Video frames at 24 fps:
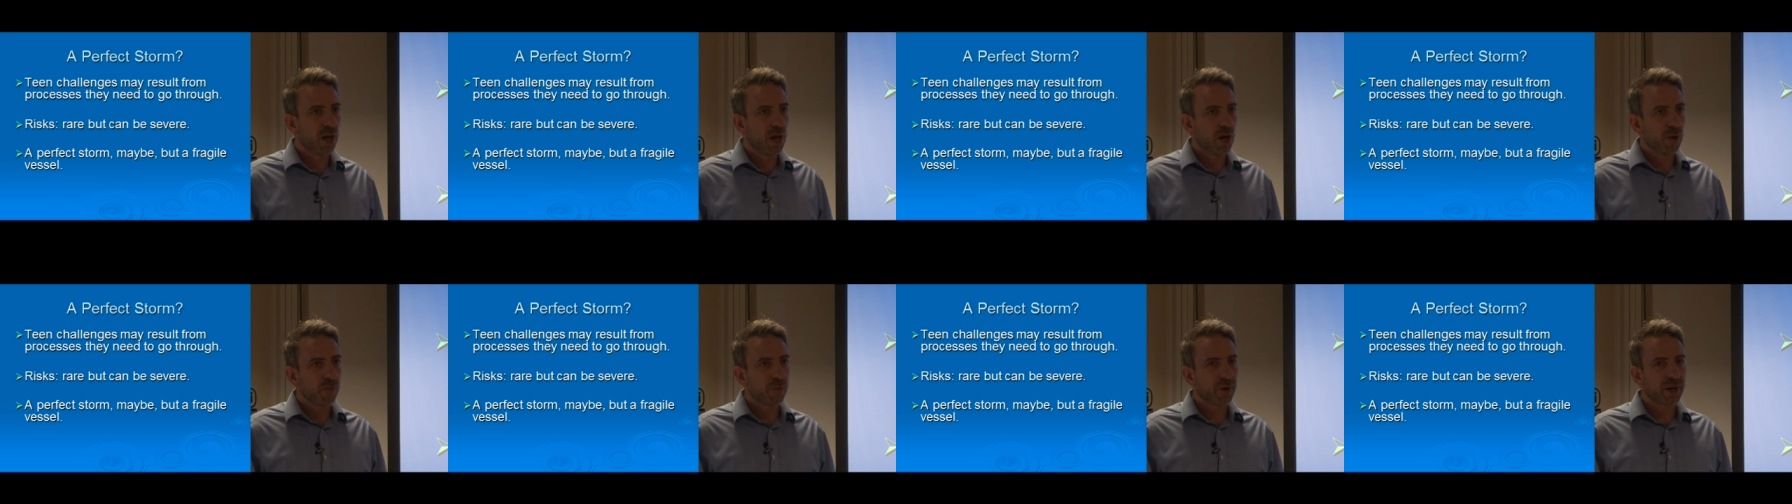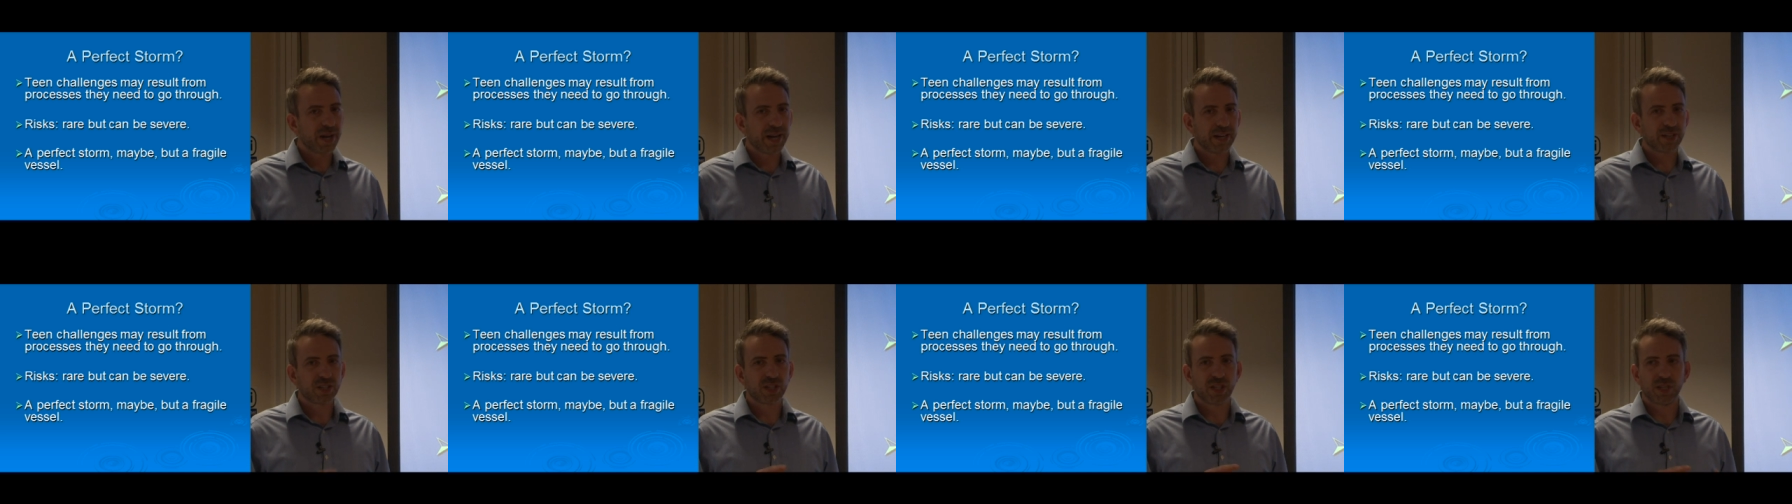But
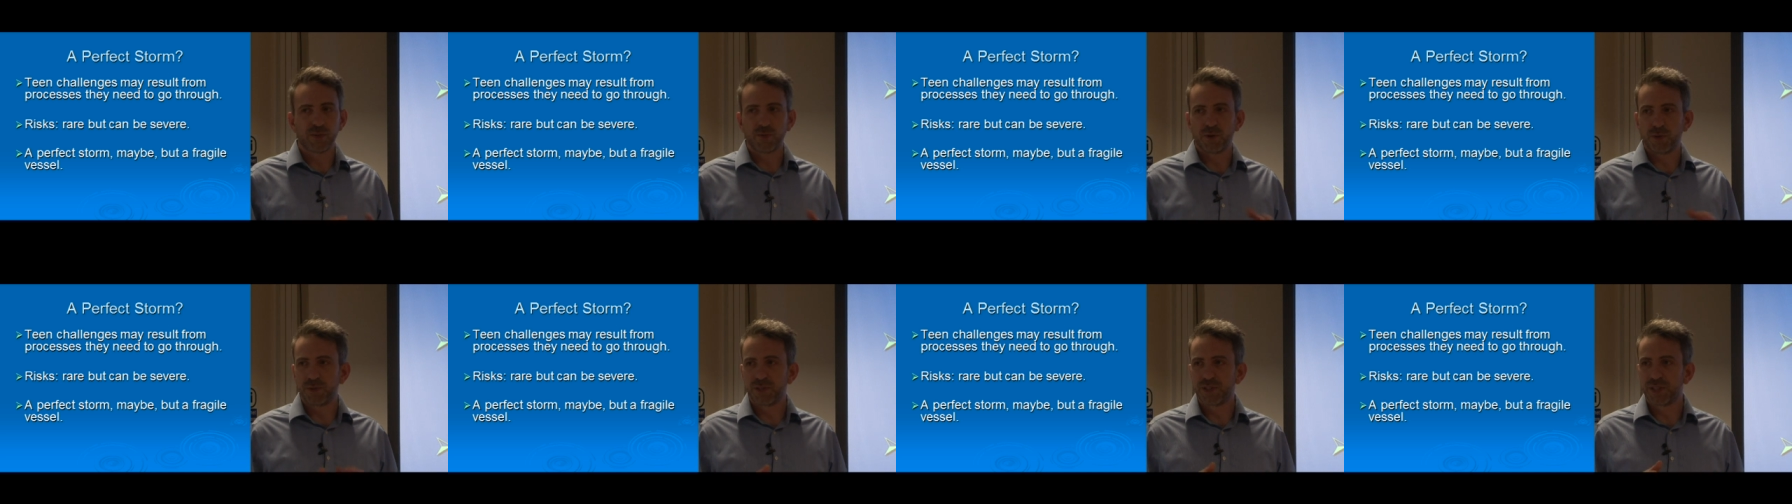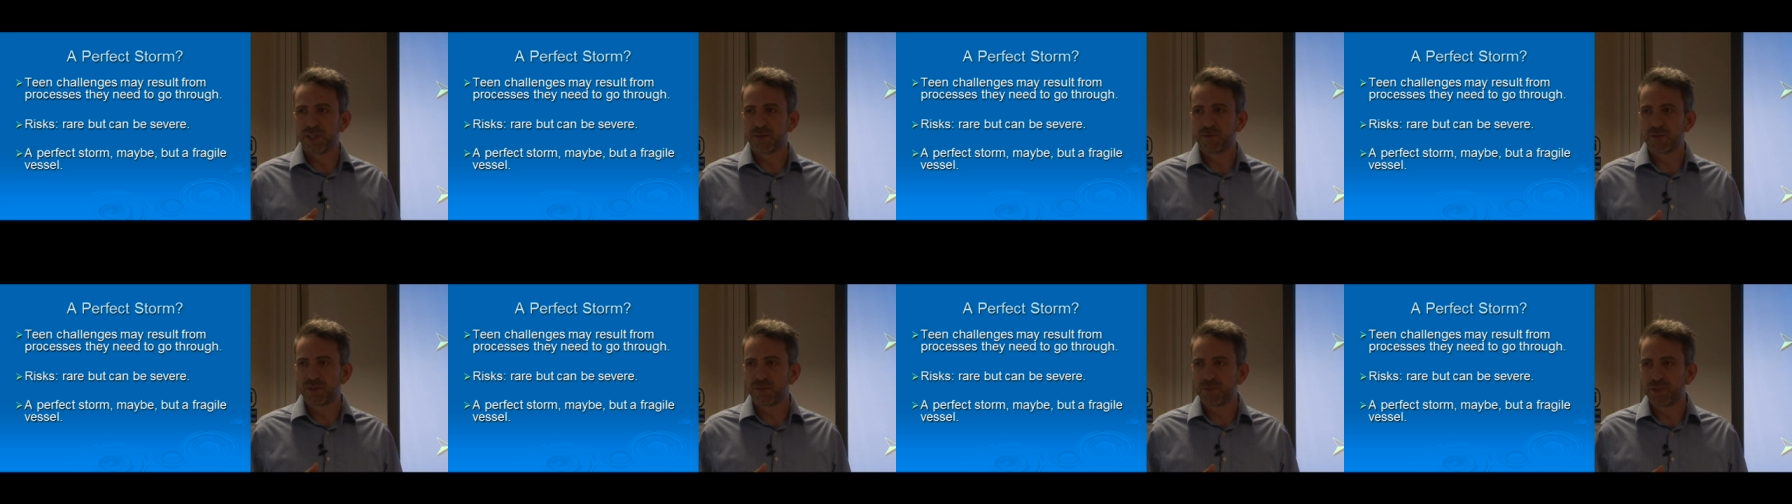actually what we
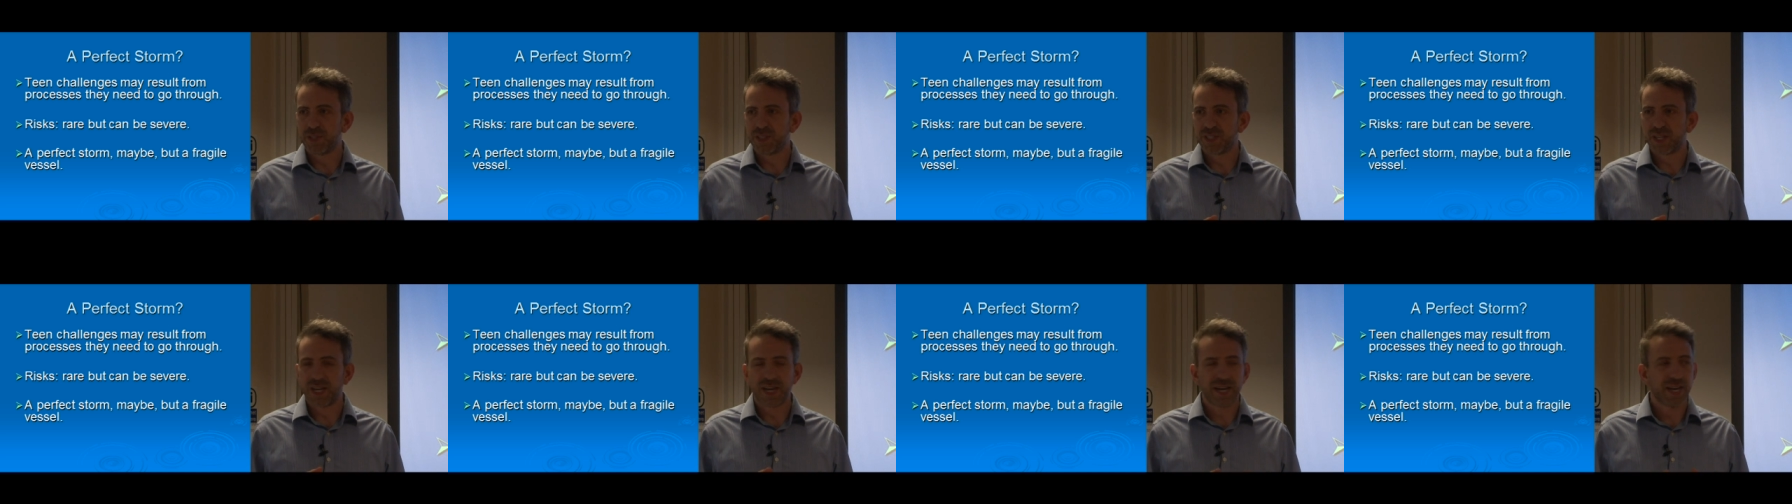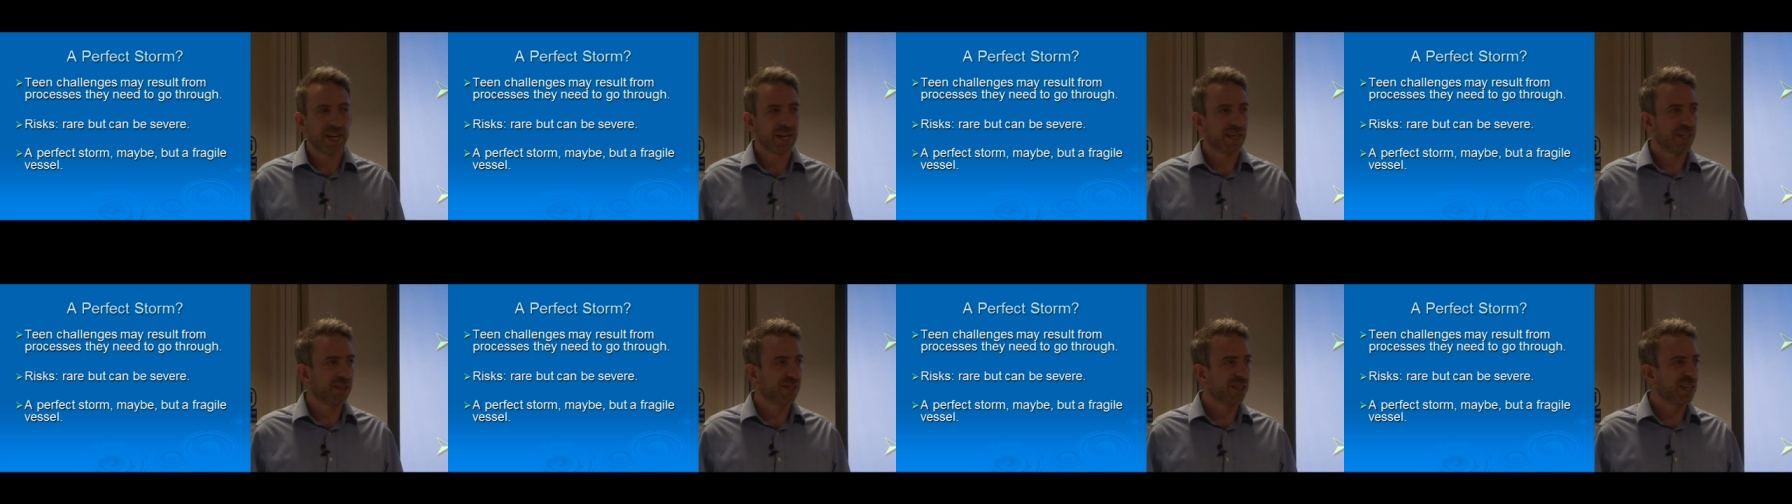seem to be saying
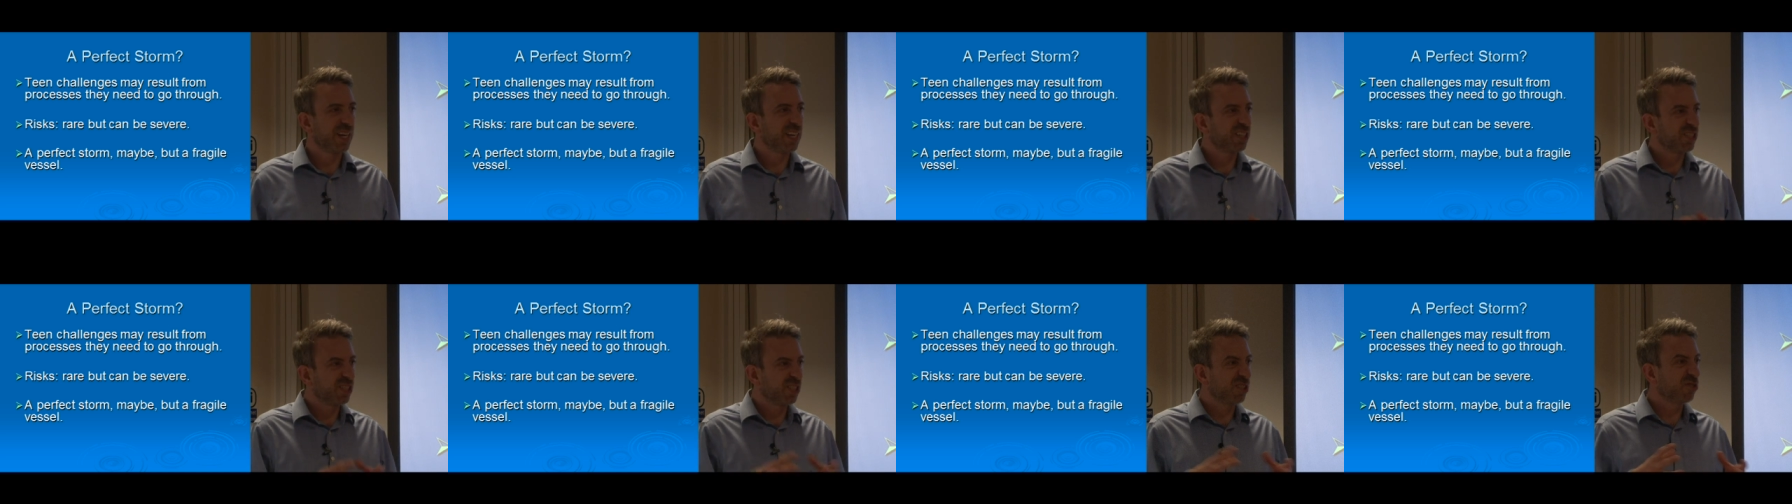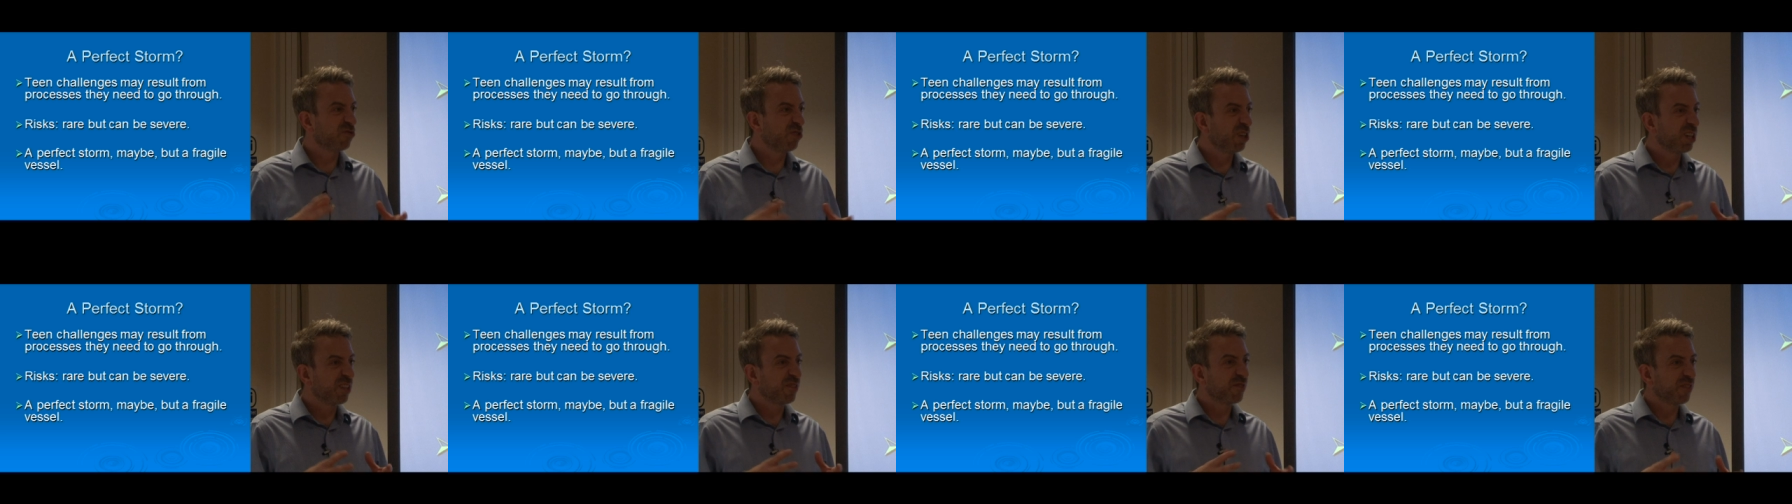is that actually it's
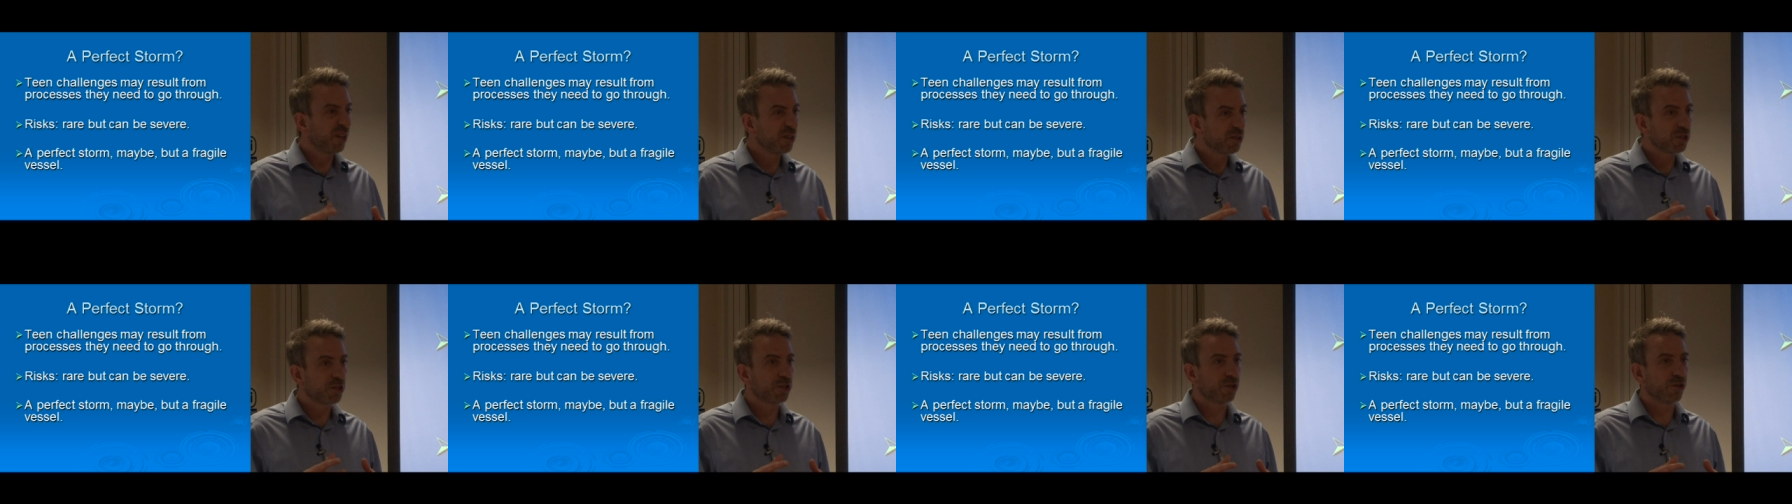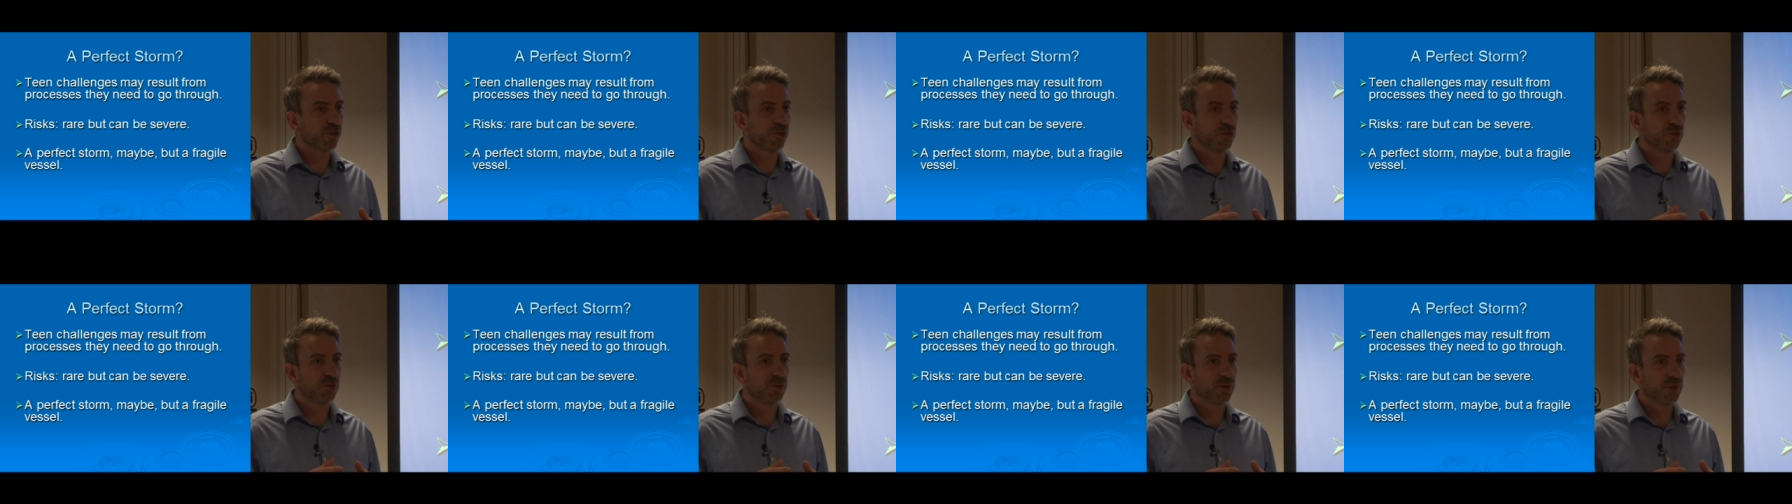really
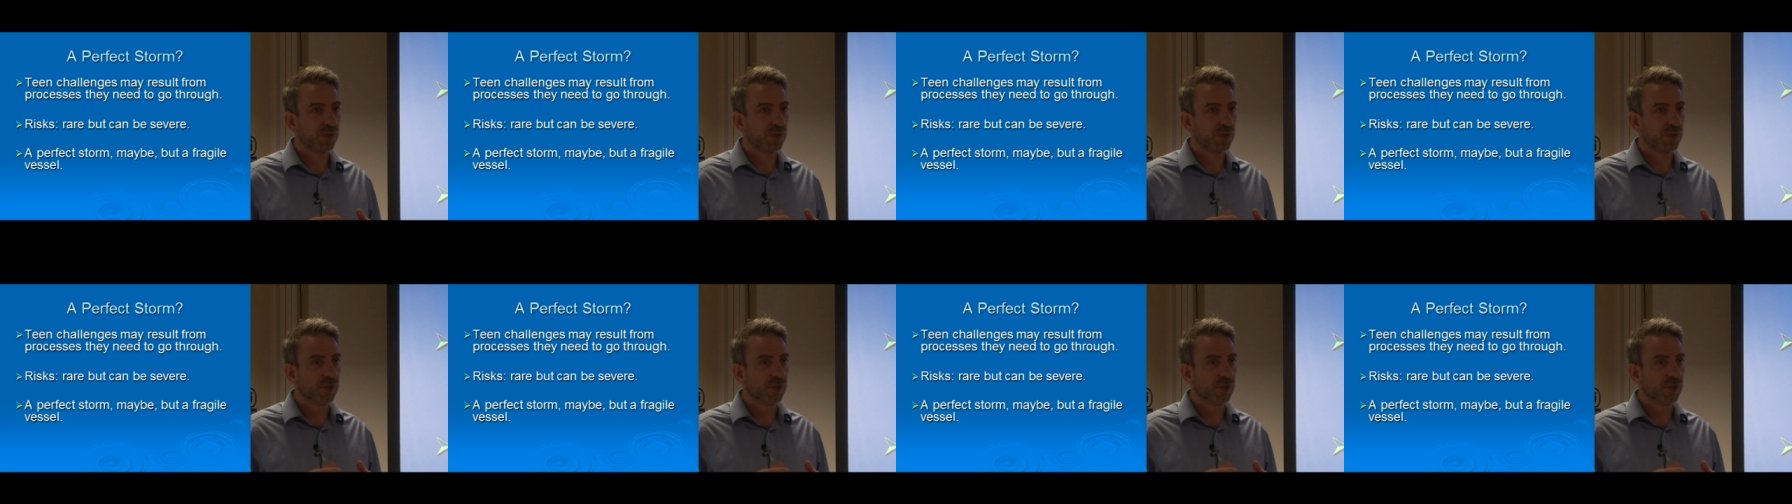functional.